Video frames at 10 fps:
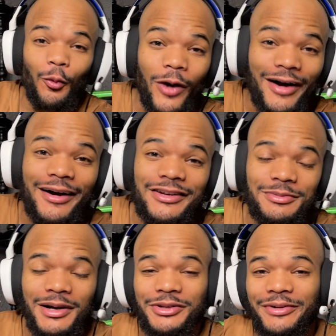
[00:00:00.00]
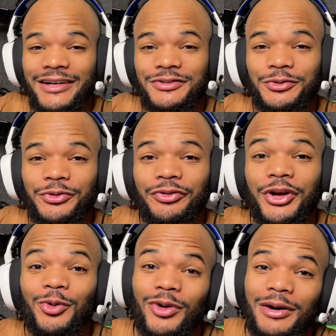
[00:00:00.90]
Wild guys are about to react to a new
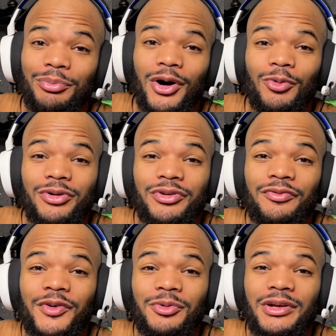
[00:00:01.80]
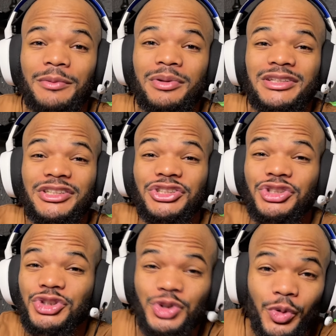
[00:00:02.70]
video. Ron Paul went on The View and he completely
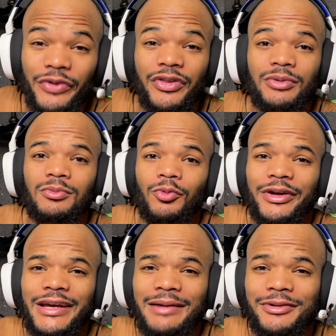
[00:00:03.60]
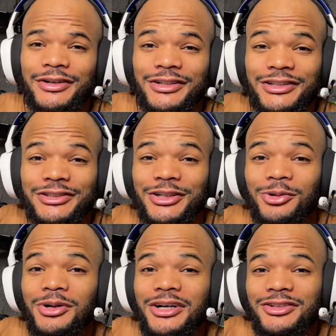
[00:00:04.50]
destroyed them when it came to gun control.